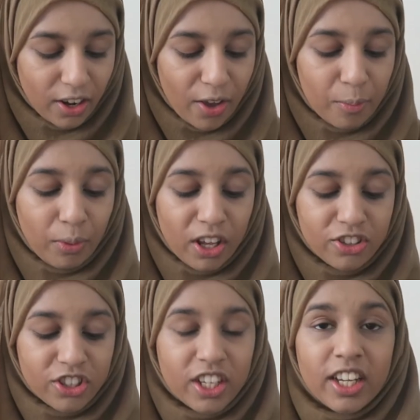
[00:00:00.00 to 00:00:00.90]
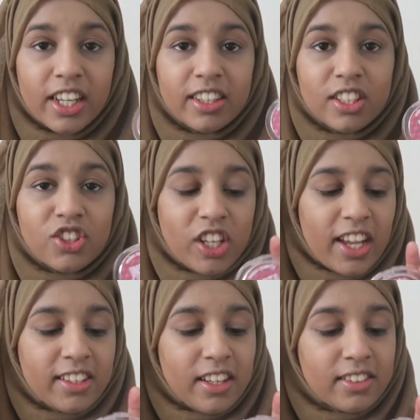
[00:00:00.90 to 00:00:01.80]
Glow blusher in the
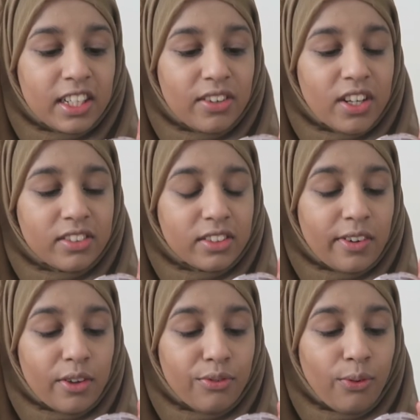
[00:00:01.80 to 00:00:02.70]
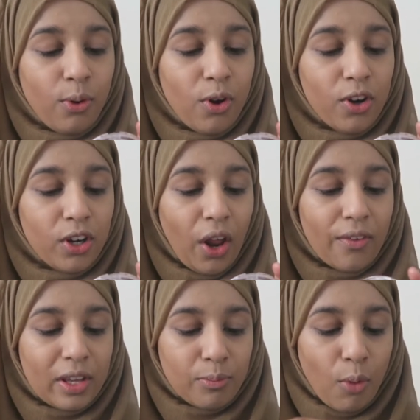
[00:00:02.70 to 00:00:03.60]
shade 004
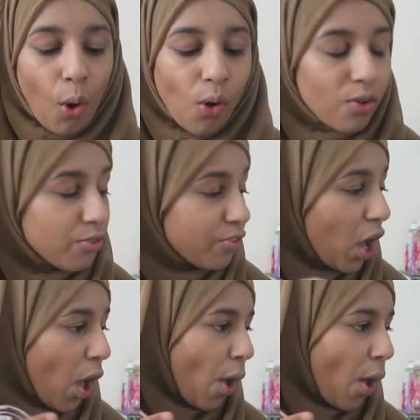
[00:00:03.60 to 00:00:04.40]
Glowing Mauve.